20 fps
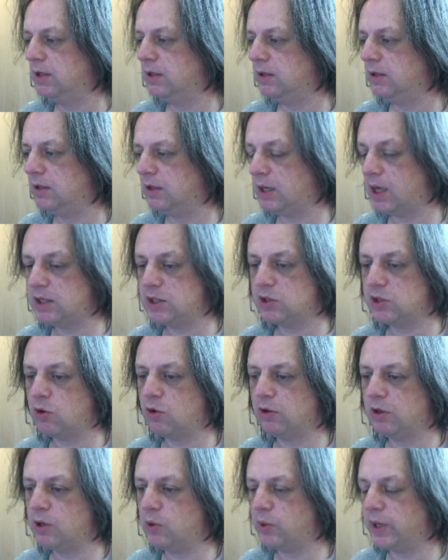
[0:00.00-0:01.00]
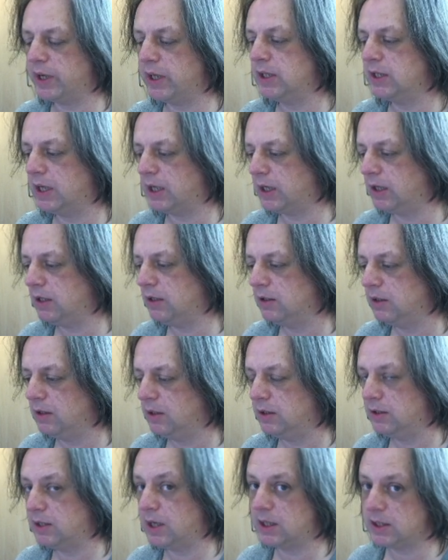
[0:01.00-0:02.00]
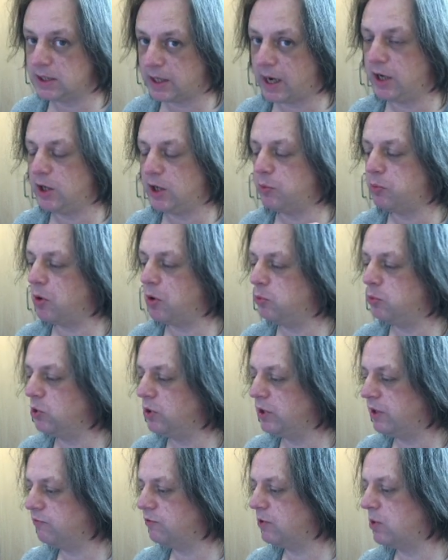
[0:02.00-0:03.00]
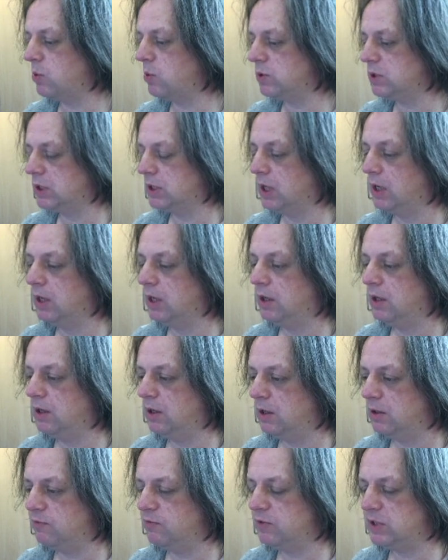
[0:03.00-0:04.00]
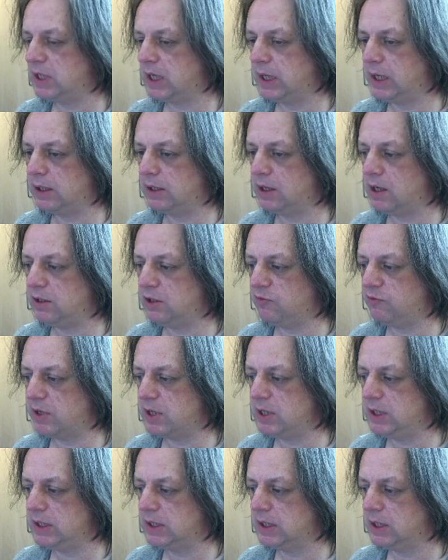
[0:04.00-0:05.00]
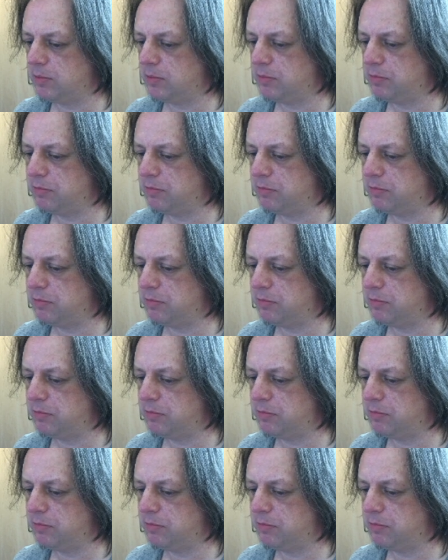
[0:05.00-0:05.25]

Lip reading: and that's an ongoing thing, thanks again to Bob Woolley, of course, for sending that device.